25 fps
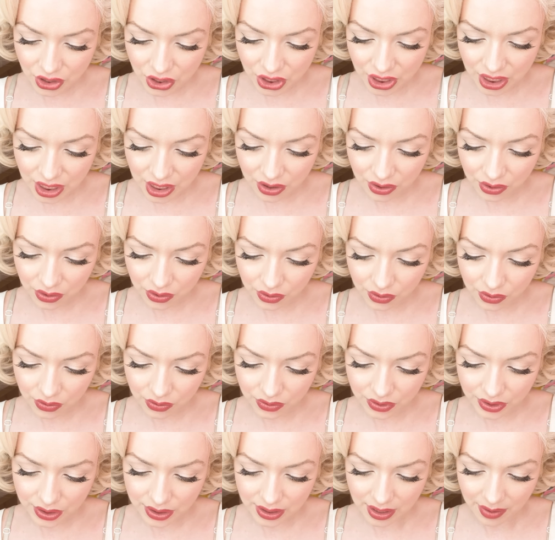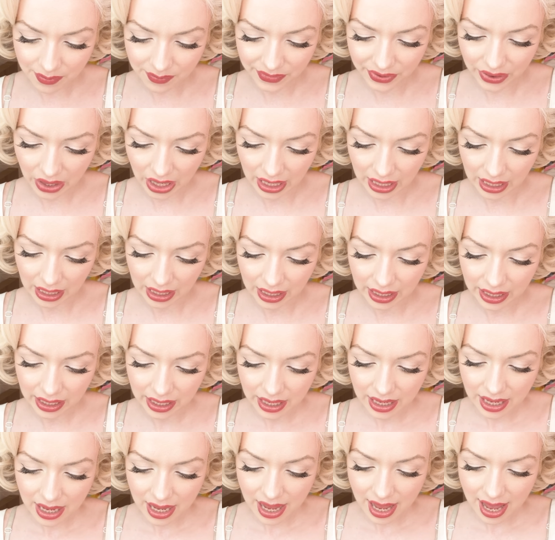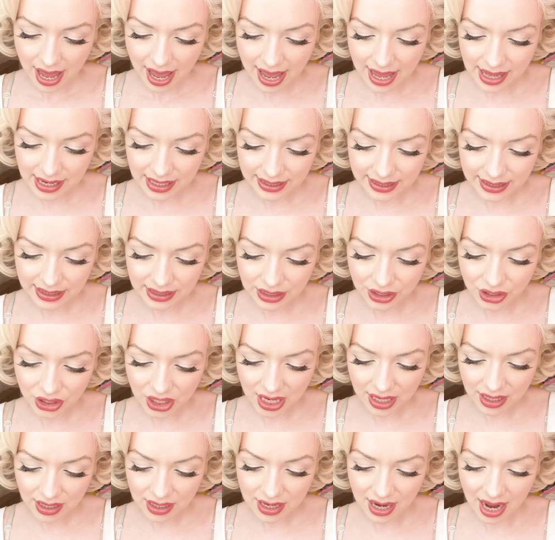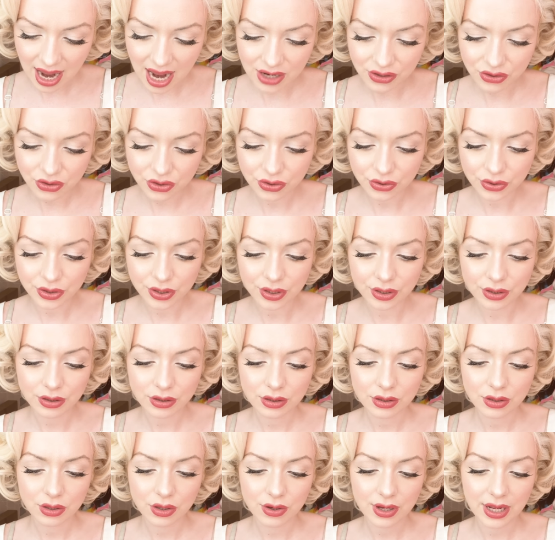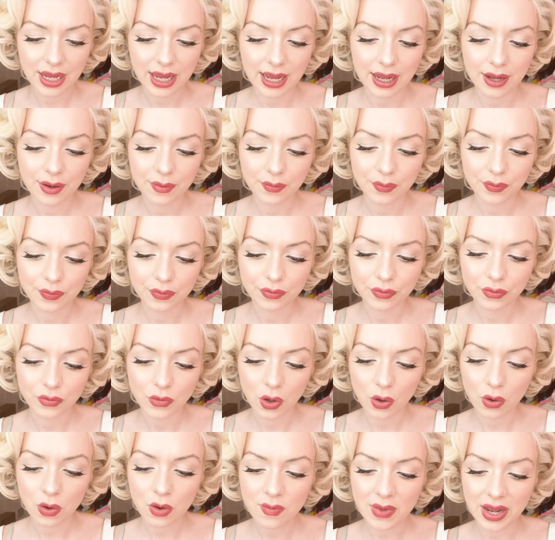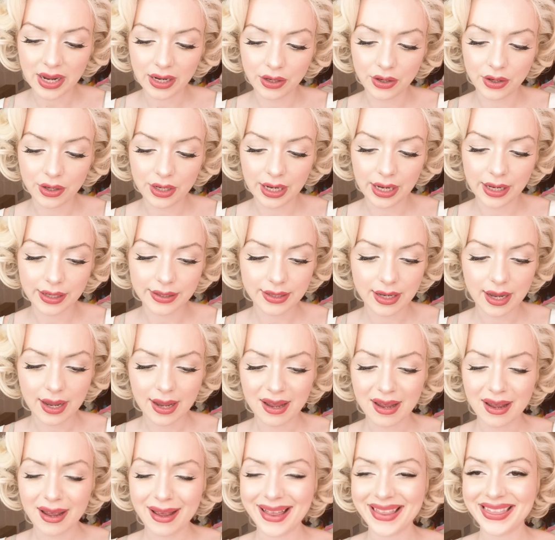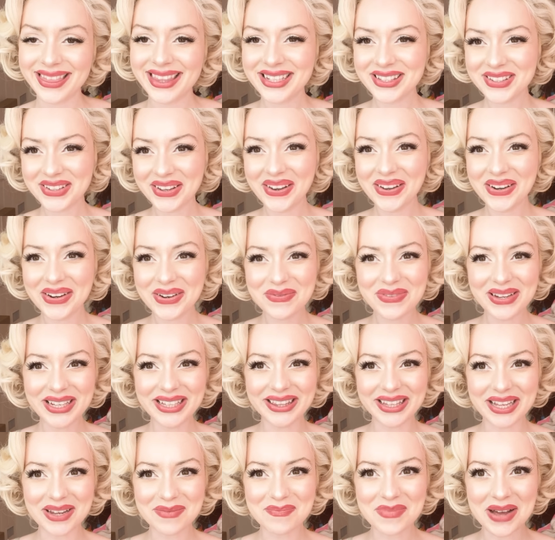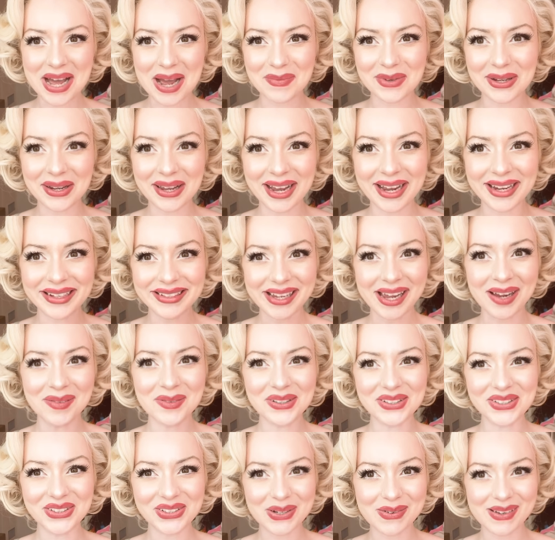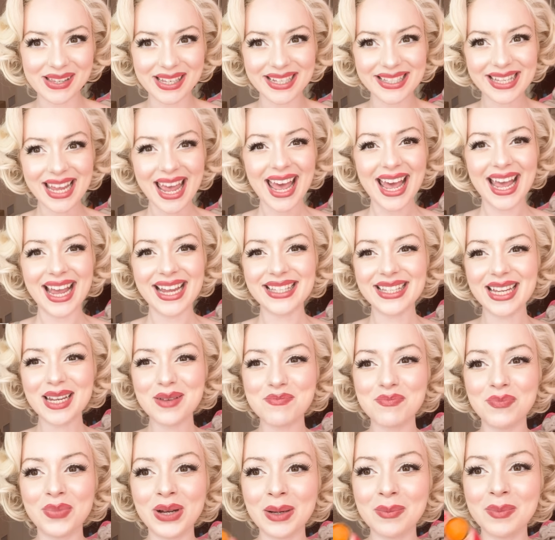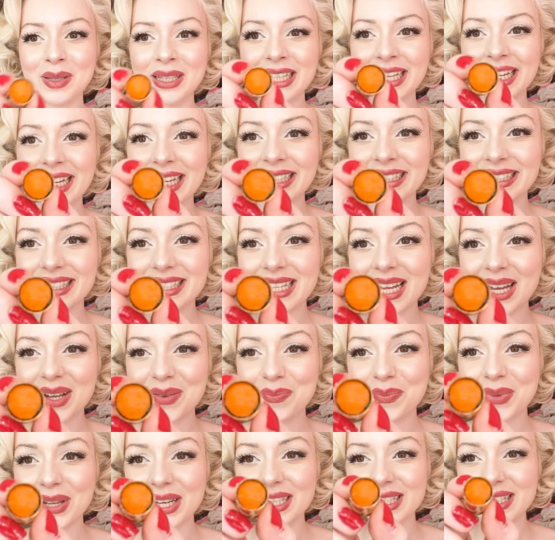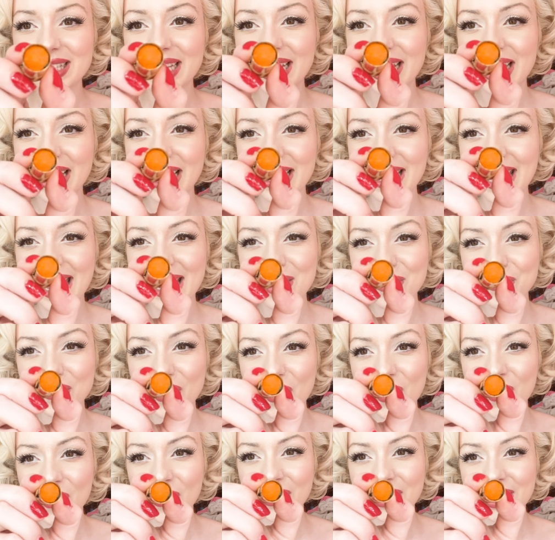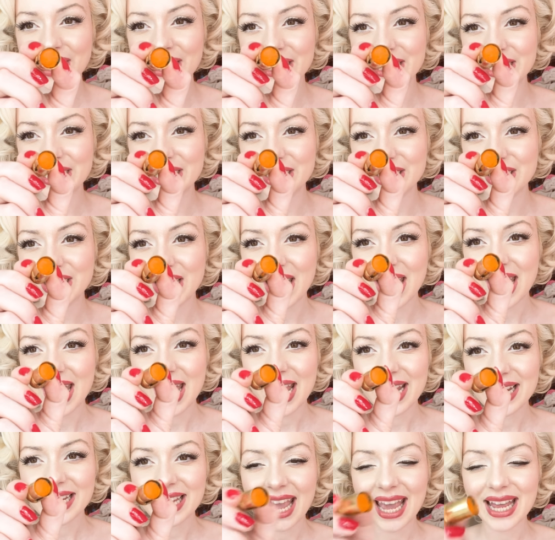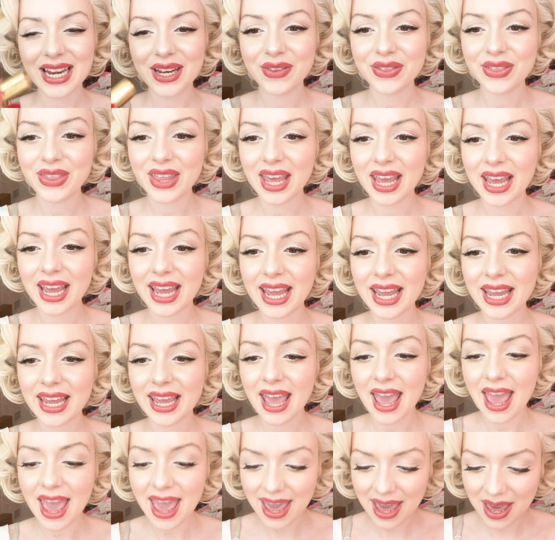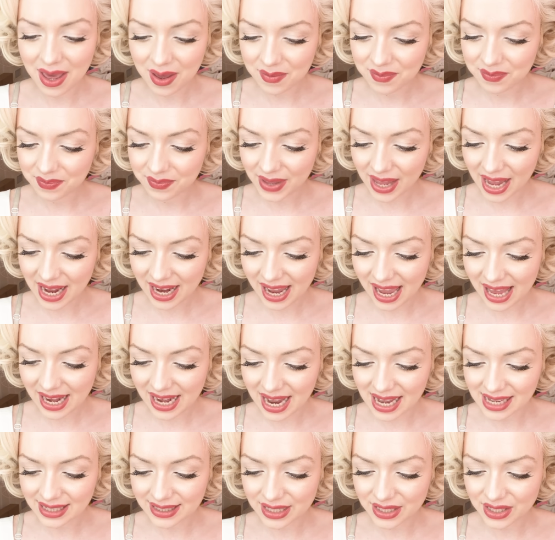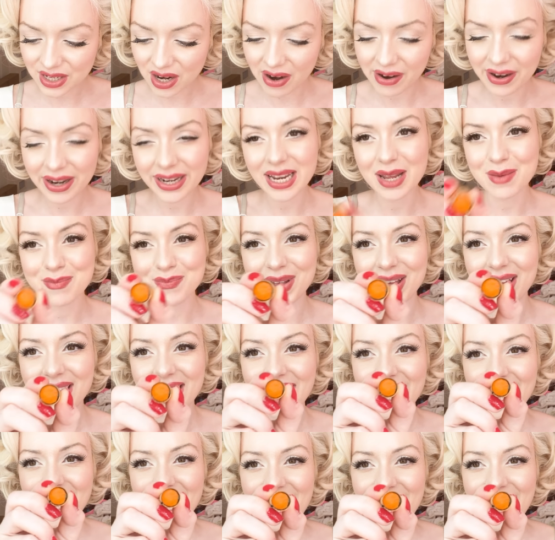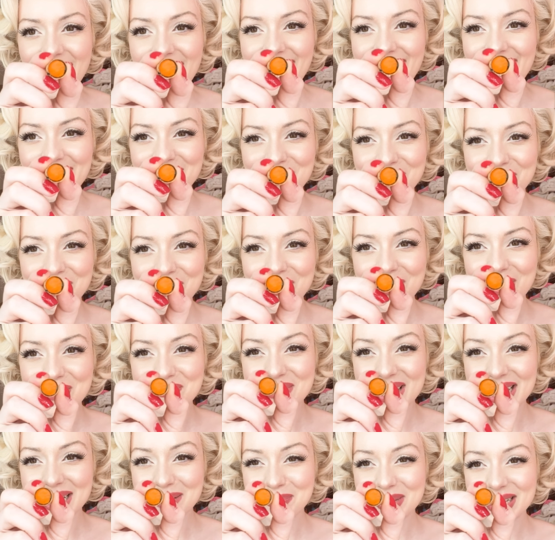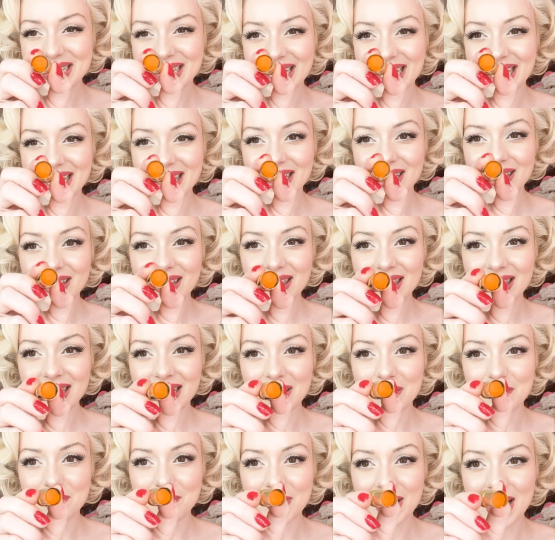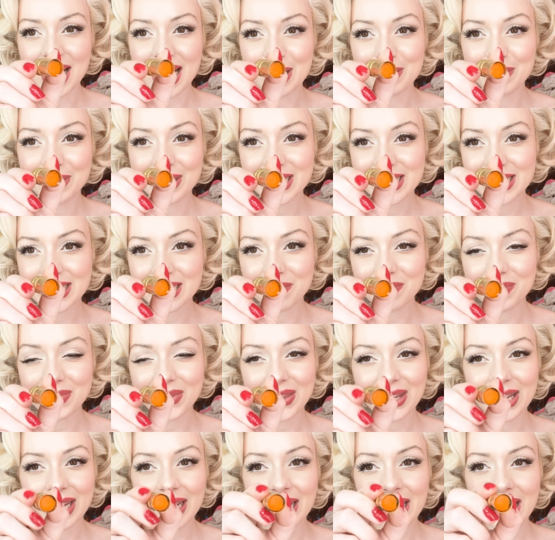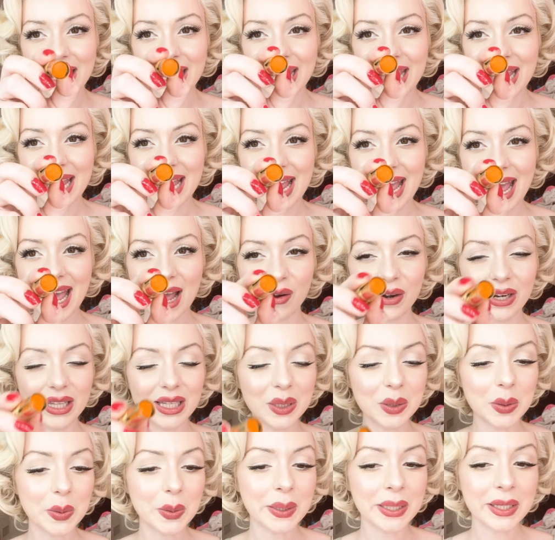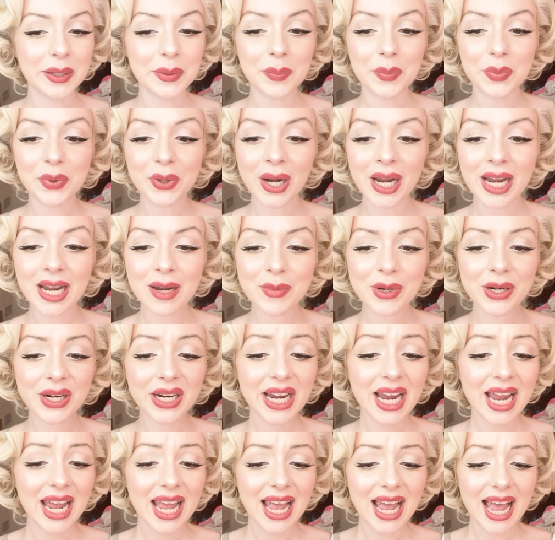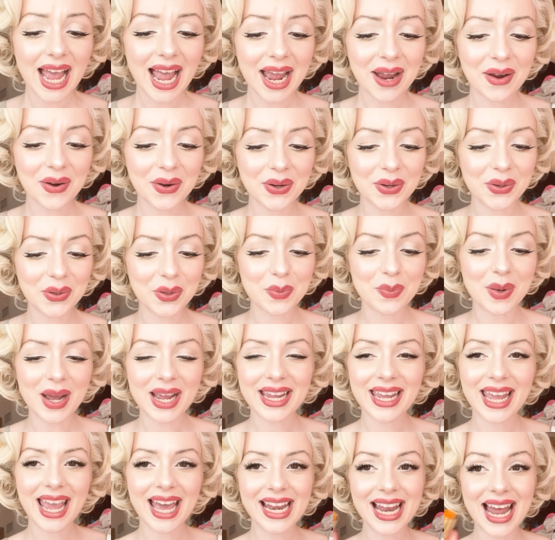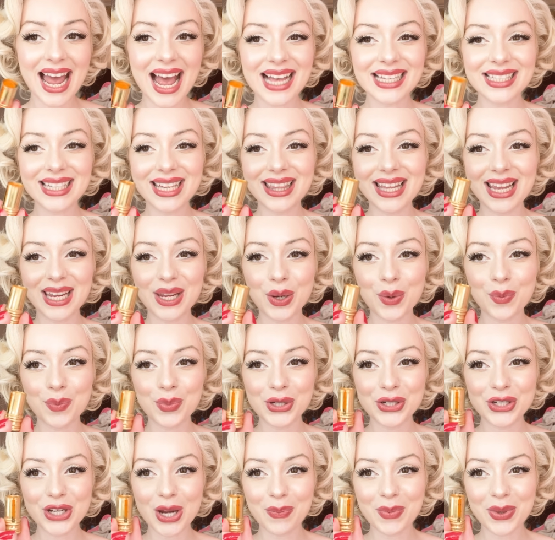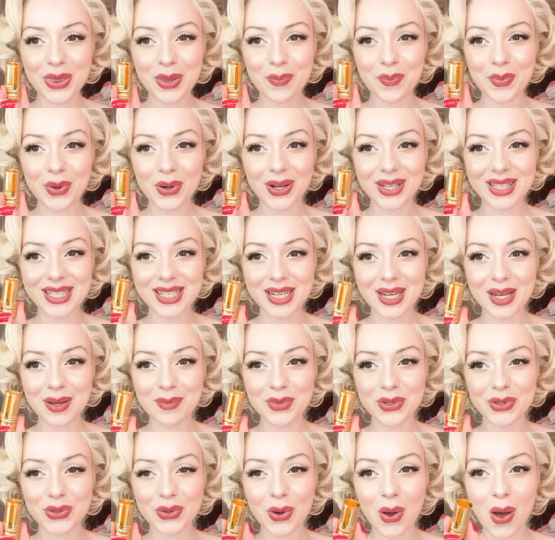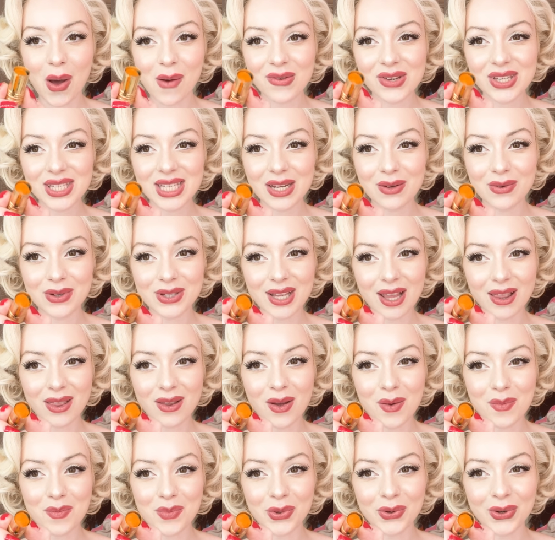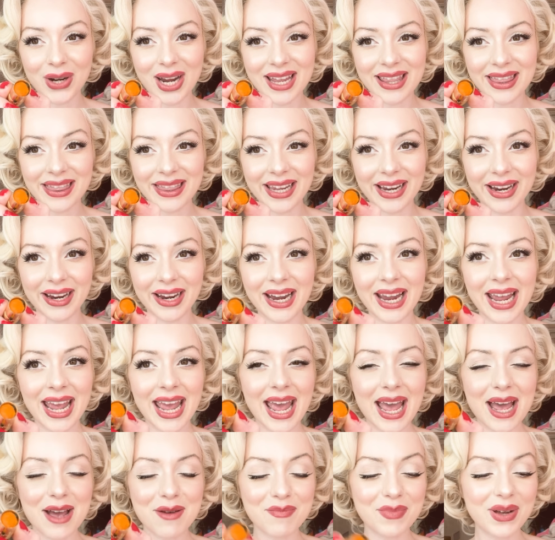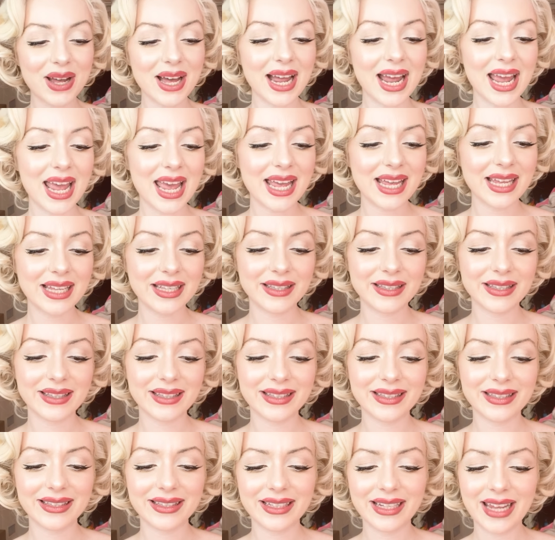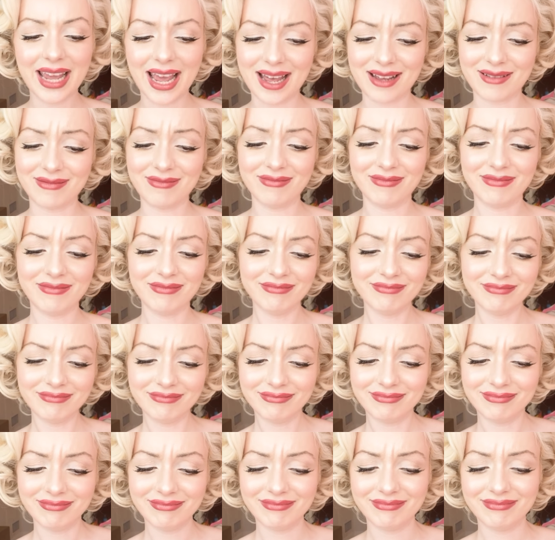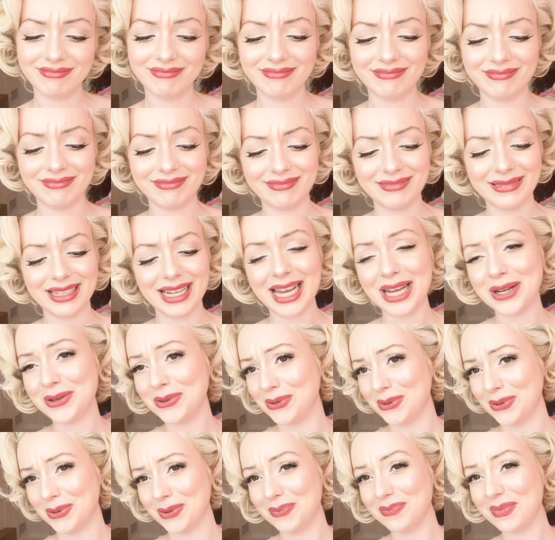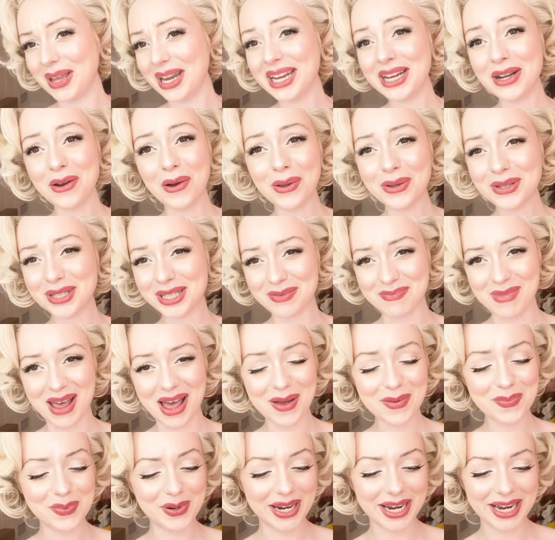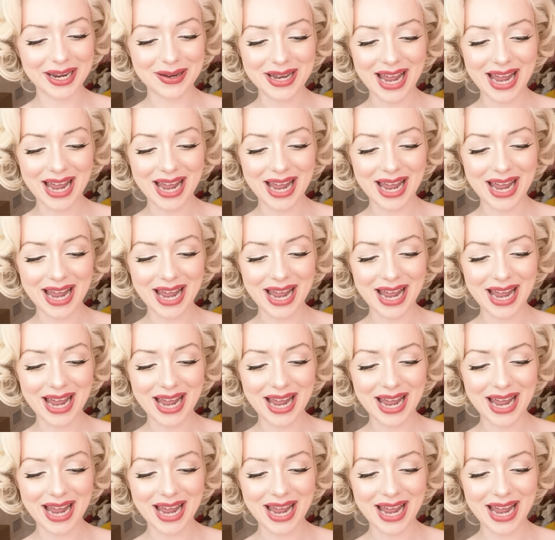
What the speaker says: Geo something, and it's in the shade Natural. Okay, oh my goodness, this could have been lip balm, you guys. I'm not sure with this. It's like bubbly and stuff, but it's like a kind of orange kind of thing. Again, it has a tar in it, but I don't know, it might have been like a little lip balm or something, or a little lip primer, I don't know. But again, it has a thing you push up at the bottom, so obviously there's a lot more in there, but yeah, I don't know. And they all smell pretty